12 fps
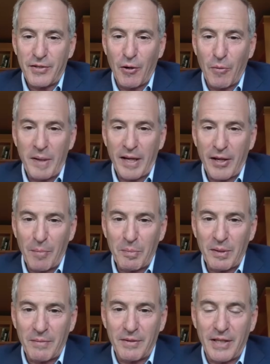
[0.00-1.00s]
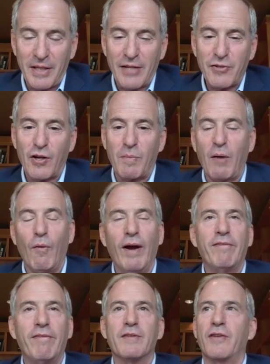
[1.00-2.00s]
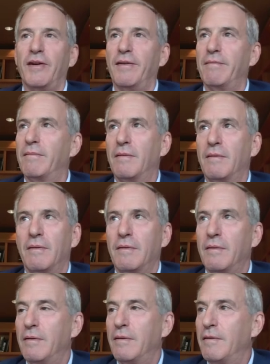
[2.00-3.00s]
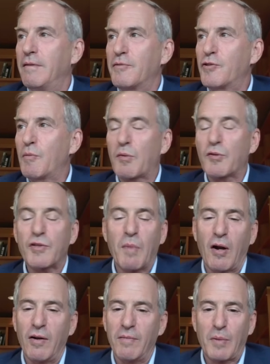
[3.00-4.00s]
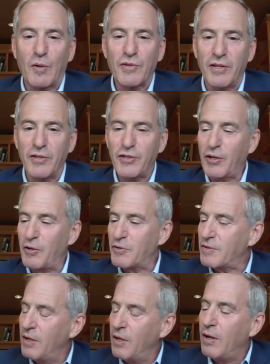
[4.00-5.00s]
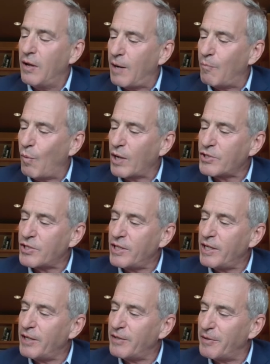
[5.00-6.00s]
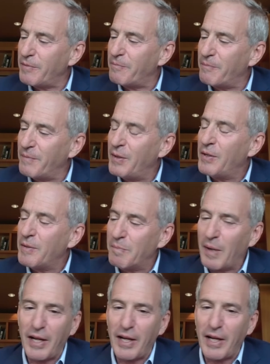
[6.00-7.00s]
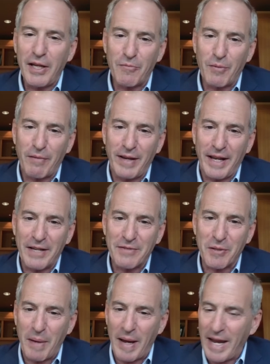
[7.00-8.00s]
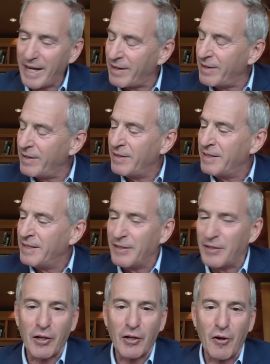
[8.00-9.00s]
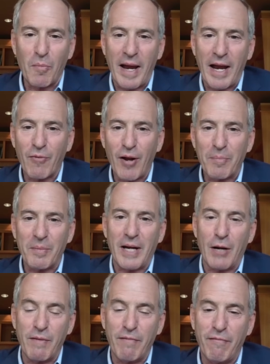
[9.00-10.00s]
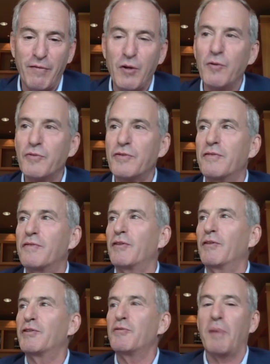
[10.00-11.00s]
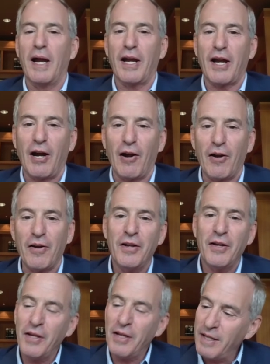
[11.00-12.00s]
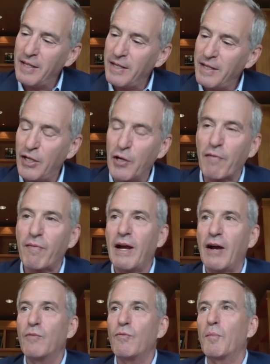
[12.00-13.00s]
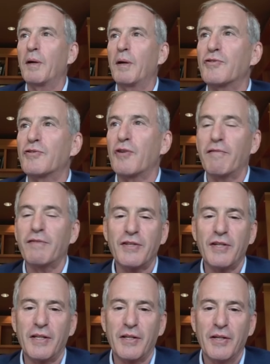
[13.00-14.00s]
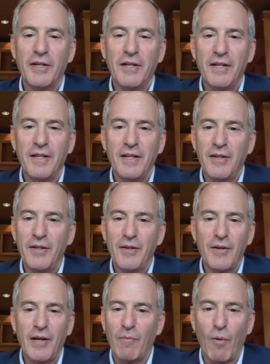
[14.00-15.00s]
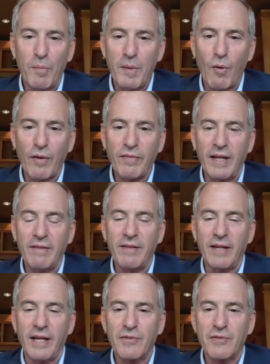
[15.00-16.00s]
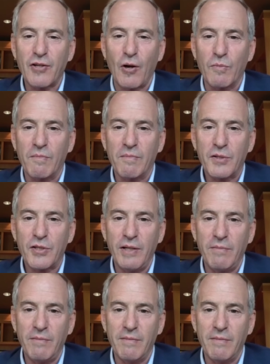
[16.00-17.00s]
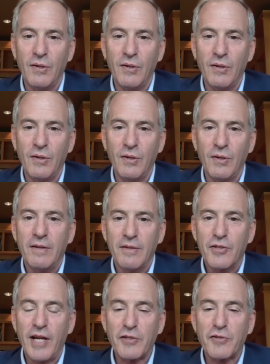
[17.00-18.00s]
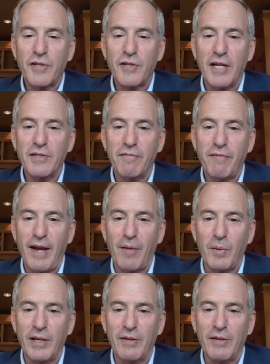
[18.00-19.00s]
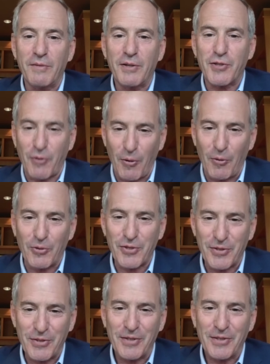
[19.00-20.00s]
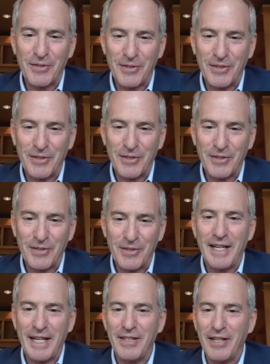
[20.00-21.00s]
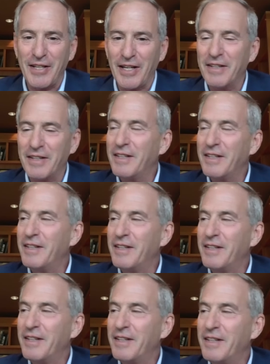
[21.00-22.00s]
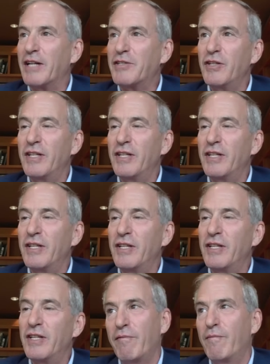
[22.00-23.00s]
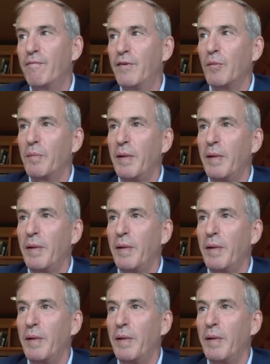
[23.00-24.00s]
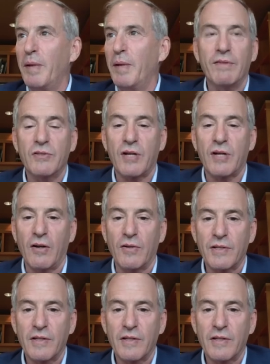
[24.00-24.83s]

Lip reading: to go pick it up last year. My wife is a super smart person. She goes, I'm watching the money that Rivian has in the bank. they're going to go bankrupt. I refuse to let you buy a car. And a year from now, you won't be service it. And it won't be worth anything. So she exercised the family controls. And I'm glad she did. And so I feel bad when people have these cars.